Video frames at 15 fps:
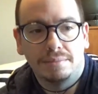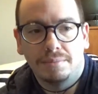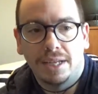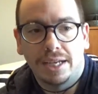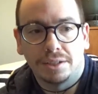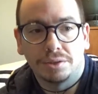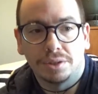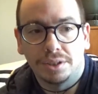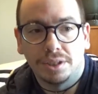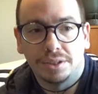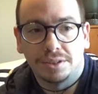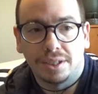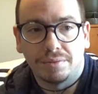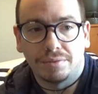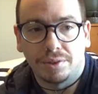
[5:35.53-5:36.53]
Actually does
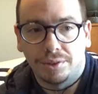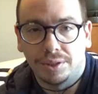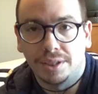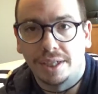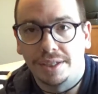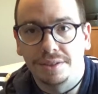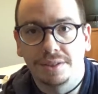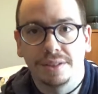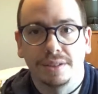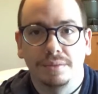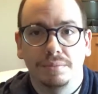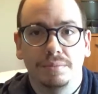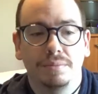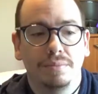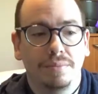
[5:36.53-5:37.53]
that very nicely,
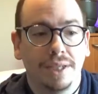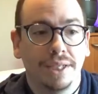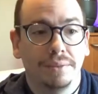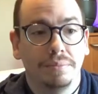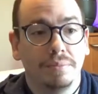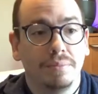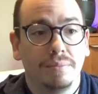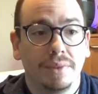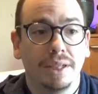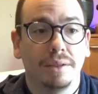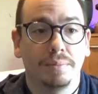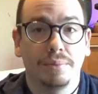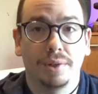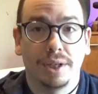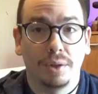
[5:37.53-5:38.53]
and it did
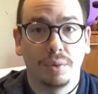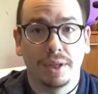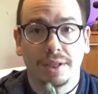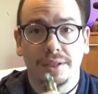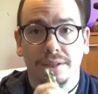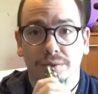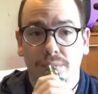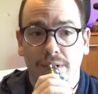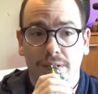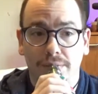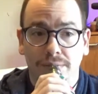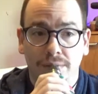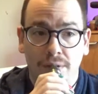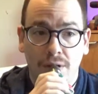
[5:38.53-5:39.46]
it pretty quickly as well.